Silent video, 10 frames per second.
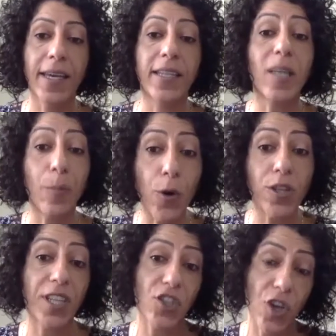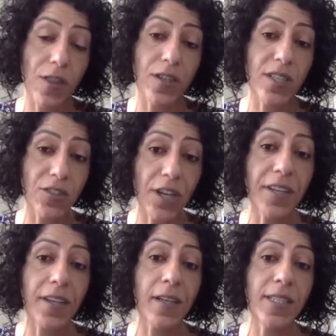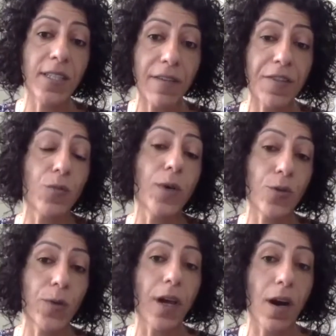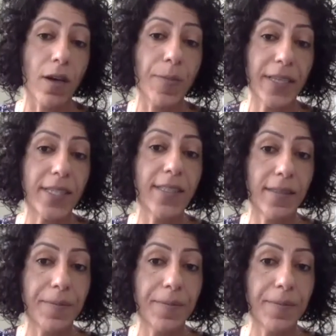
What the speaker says: support each other's struggles everywhere we are based.